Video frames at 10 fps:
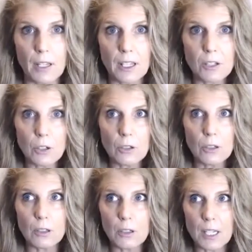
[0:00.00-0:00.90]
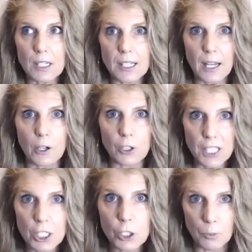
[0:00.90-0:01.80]
These are things that are
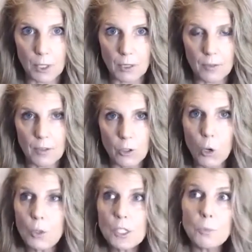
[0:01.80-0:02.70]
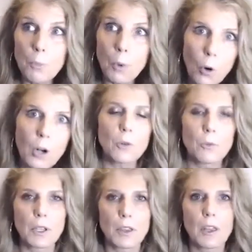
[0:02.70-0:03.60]
teachable. No one's born
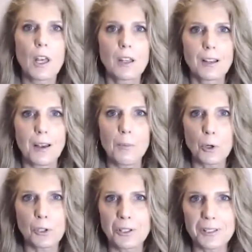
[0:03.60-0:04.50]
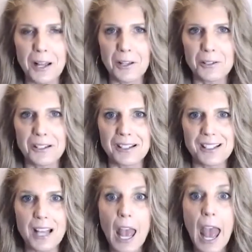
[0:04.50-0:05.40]
with emotional intelligence.
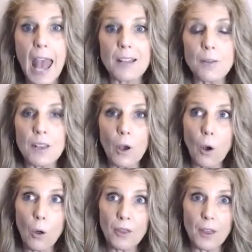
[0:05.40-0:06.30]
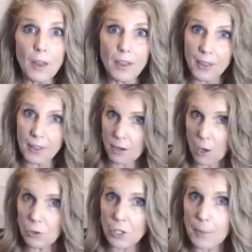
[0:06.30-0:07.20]
And the whole
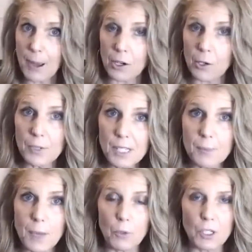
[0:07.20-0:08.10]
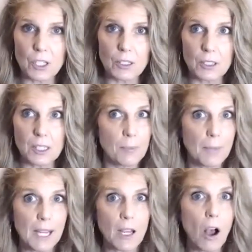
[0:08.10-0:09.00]
notion about charisma, which to
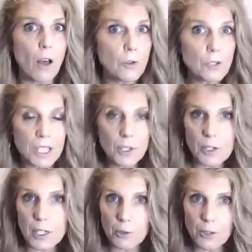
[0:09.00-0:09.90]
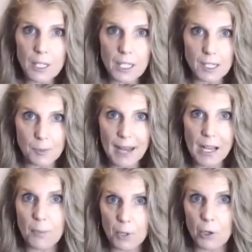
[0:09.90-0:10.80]
me, all those secret ingredients make
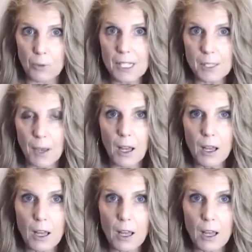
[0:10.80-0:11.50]
up charisma.